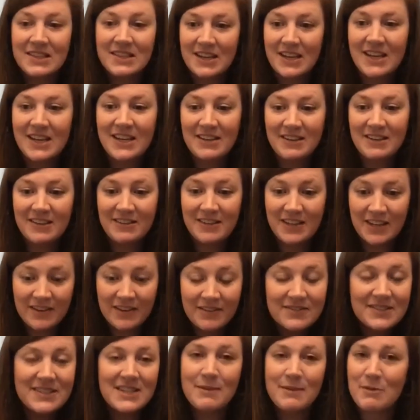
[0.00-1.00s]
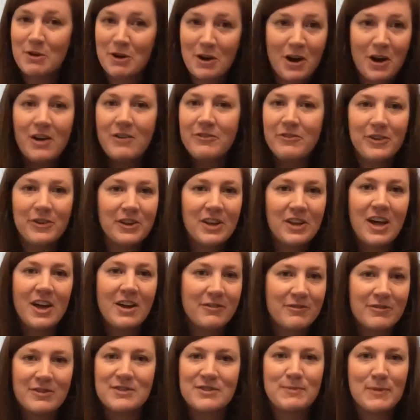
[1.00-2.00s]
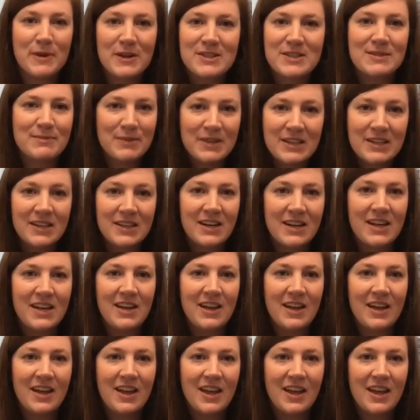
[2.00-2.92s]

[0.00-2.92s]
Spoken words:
he gives them an awful lot of responsibility,